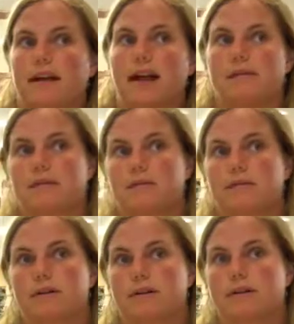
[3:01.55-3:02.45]

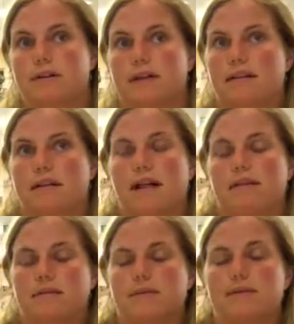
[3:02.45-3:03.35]
afterwards,
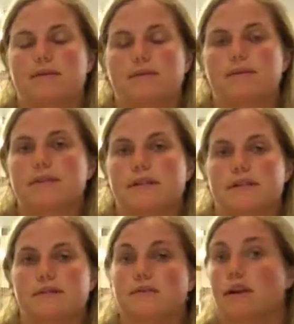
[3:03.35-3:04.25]
after we introduce it
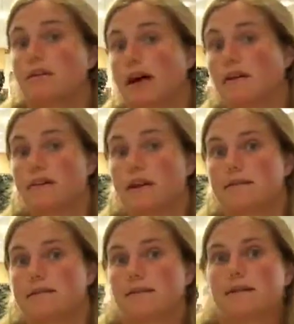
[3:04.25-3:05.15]
and do another health
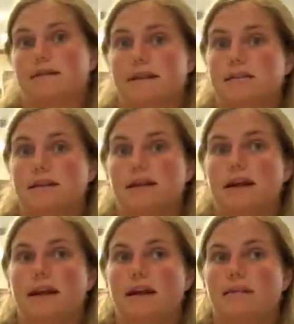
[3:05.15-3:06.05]
assessment,
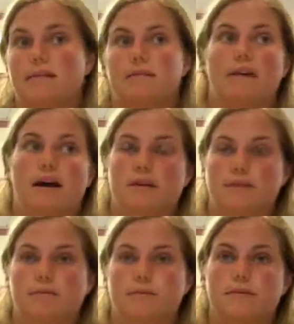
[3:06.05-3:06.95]
their health
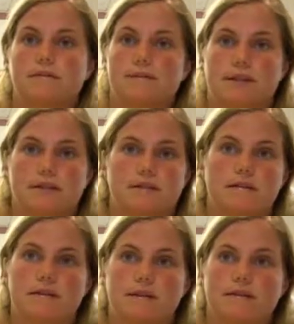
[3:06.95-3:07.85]
has improved, especially the
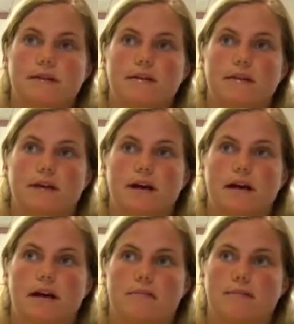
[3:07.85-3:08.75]
children, they're going
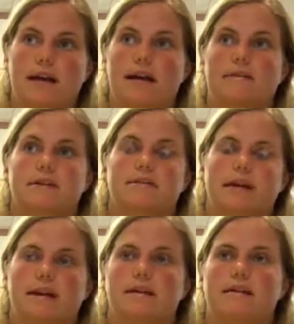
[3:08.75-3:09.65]
to kind of
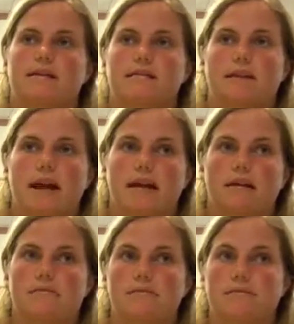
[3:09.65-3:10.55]
expand it on
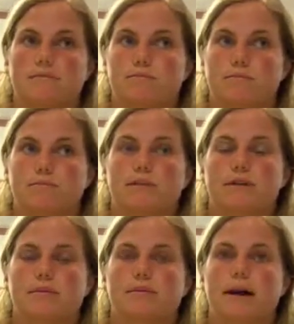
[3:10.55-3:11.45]
a
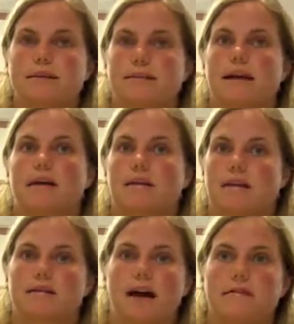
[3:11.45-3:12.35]
pretty wide scale,
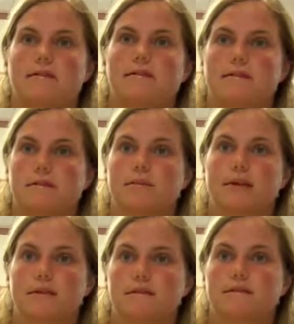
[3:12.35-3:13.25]
like thousands to
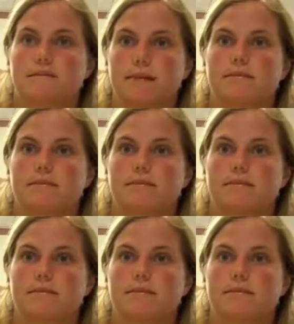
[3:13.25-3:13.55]
millions of people.